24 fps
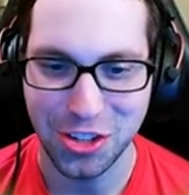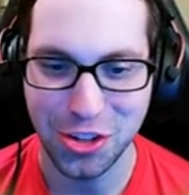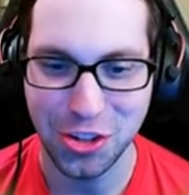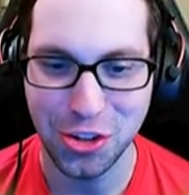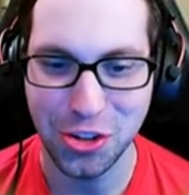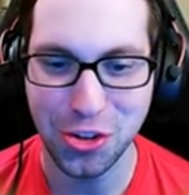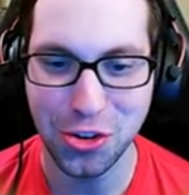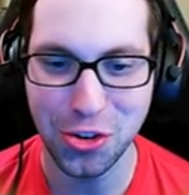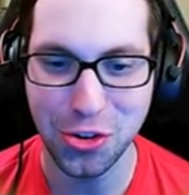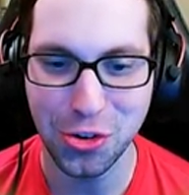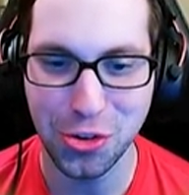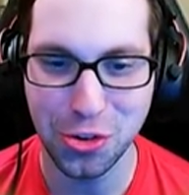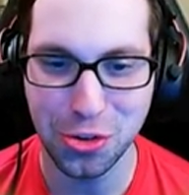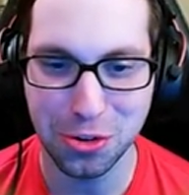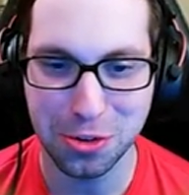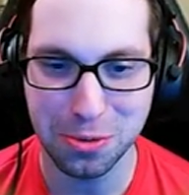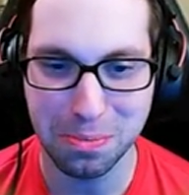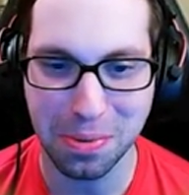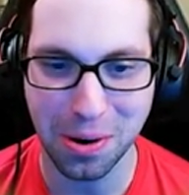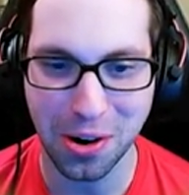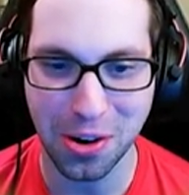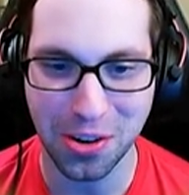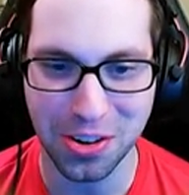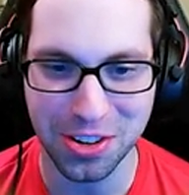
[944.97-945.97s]
Huge
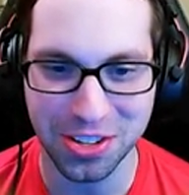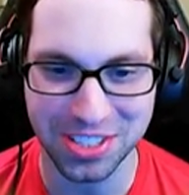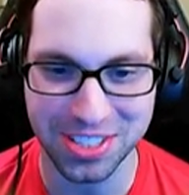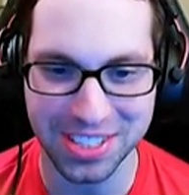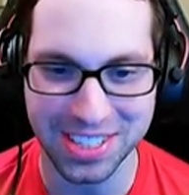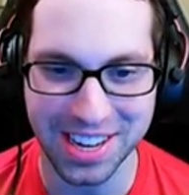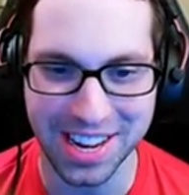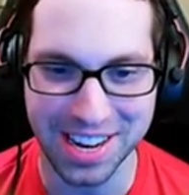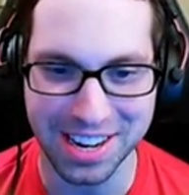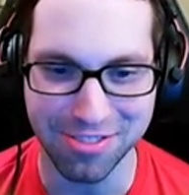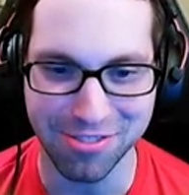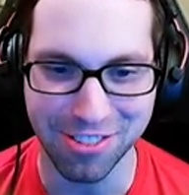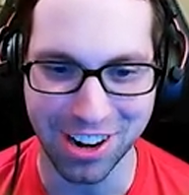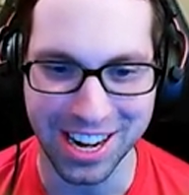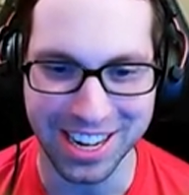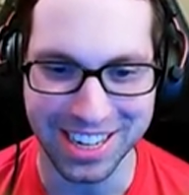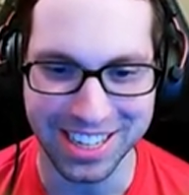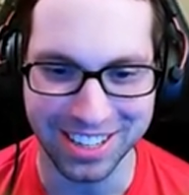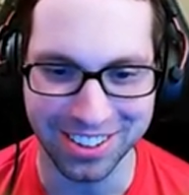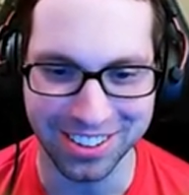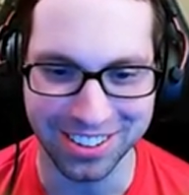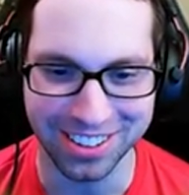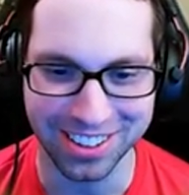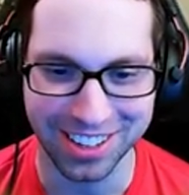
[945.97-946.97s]
par save right
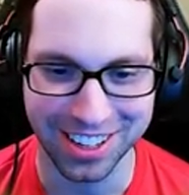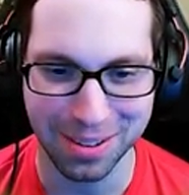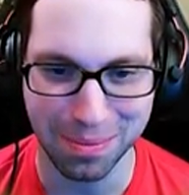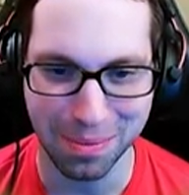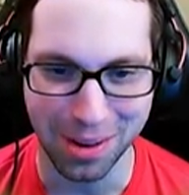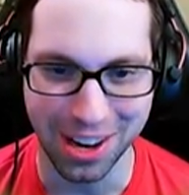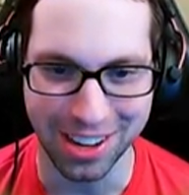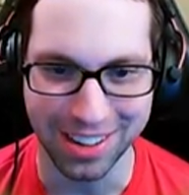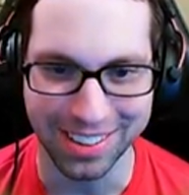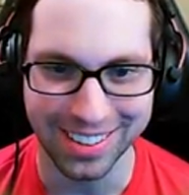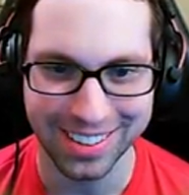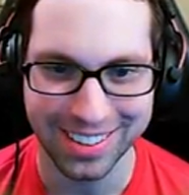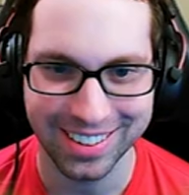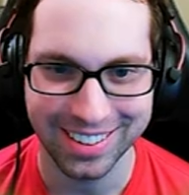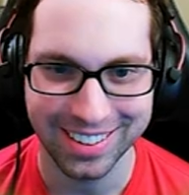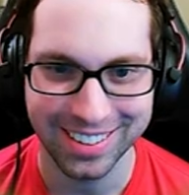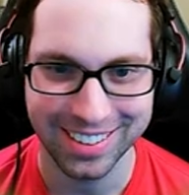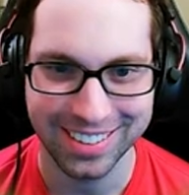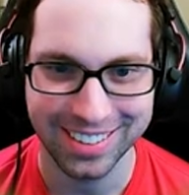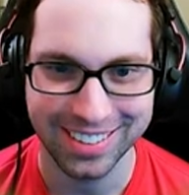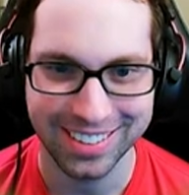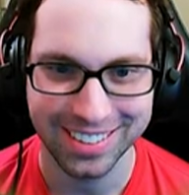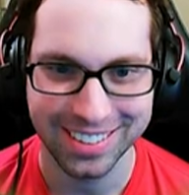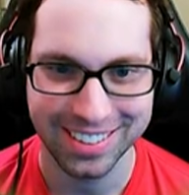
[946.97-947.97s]
here. Come on.
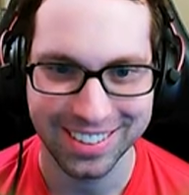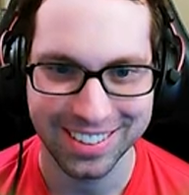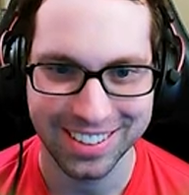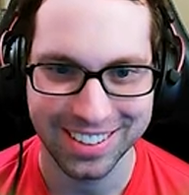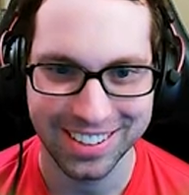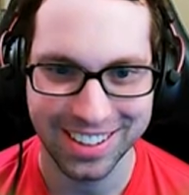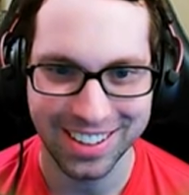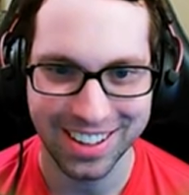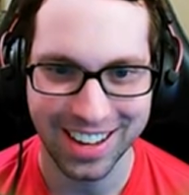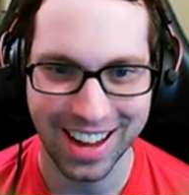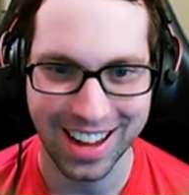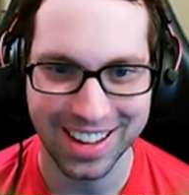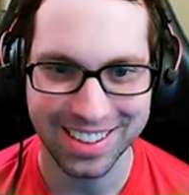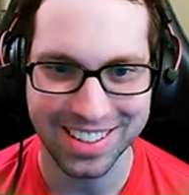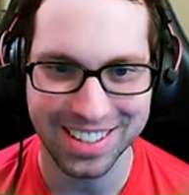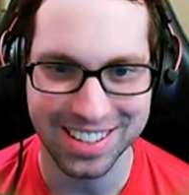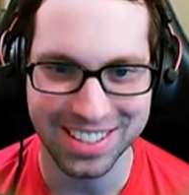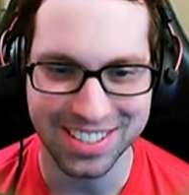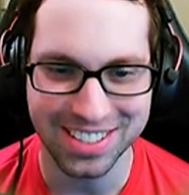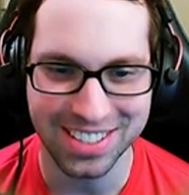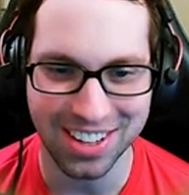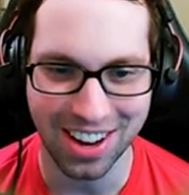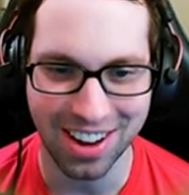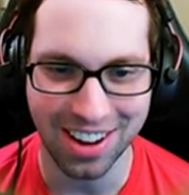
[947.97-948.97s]
You got
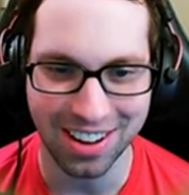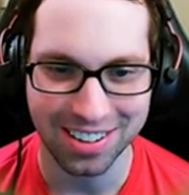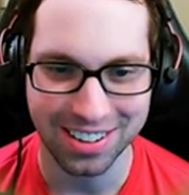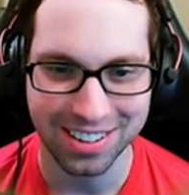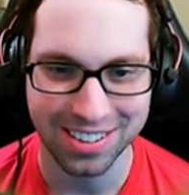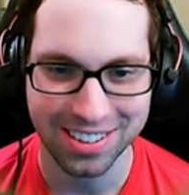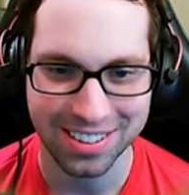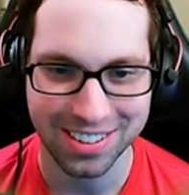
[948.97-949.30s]
this, Doc.